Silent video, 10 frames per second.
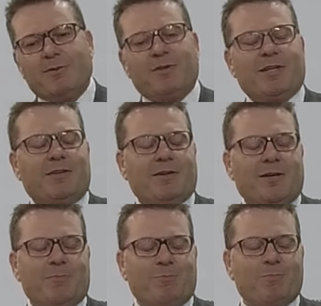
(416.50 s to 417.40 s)
I think
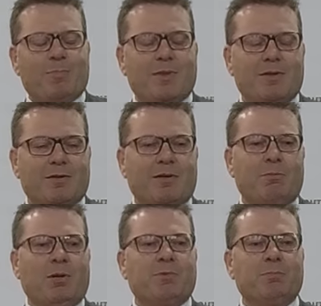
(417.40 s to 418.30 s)
I'm
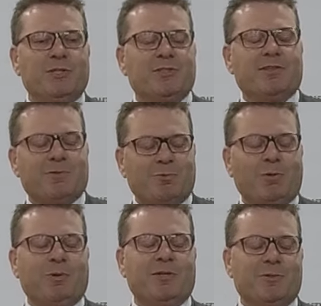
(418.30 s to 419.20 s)
optimistic that
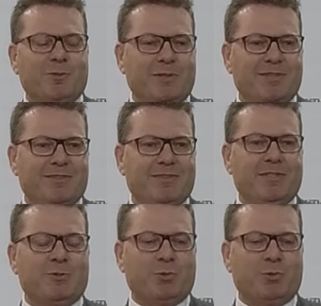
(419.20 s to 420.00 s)
what we're doing is